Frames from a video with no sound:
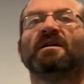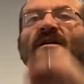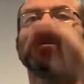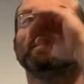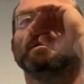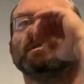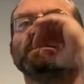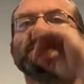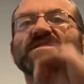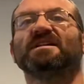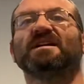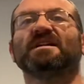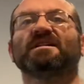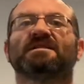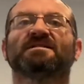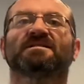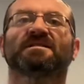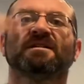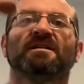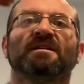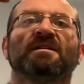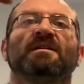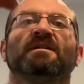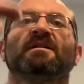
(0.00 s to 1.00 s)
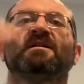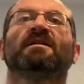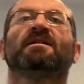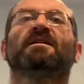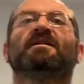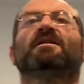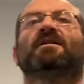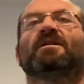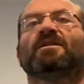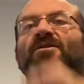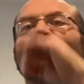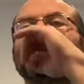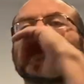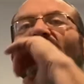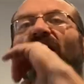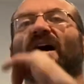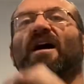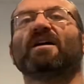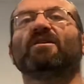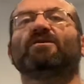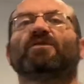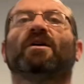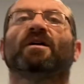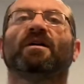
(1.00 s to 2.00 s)
6,
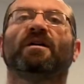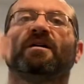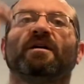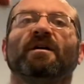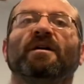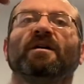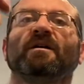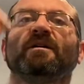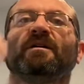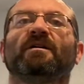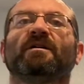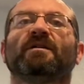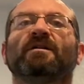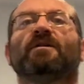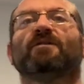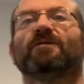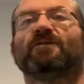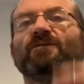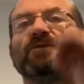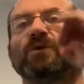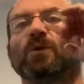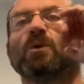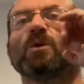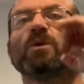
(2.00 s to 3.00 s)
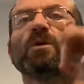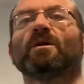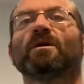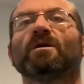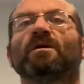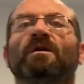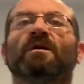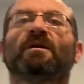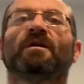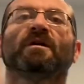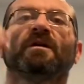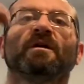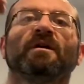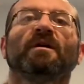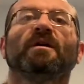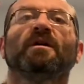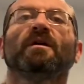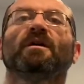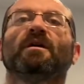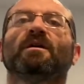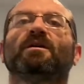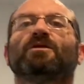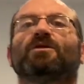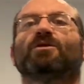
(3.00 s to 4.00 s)
5, 4,
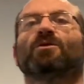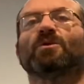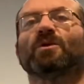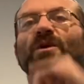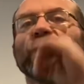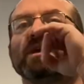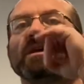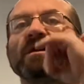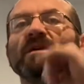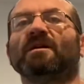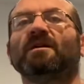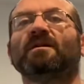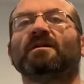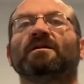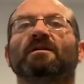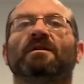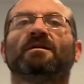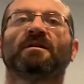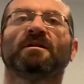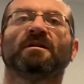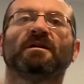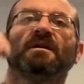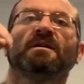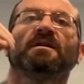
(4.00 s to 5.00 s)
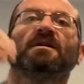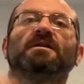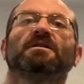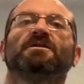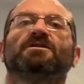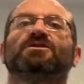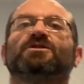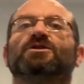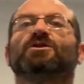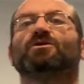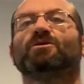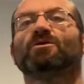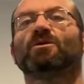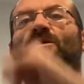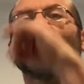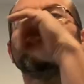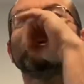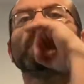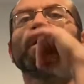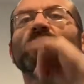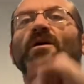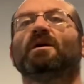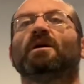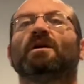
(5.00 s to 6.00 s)
3, 2,
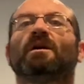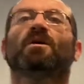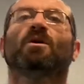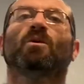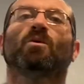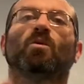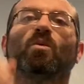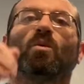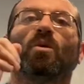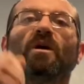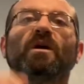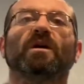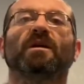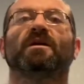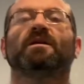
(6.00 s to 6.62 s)
1.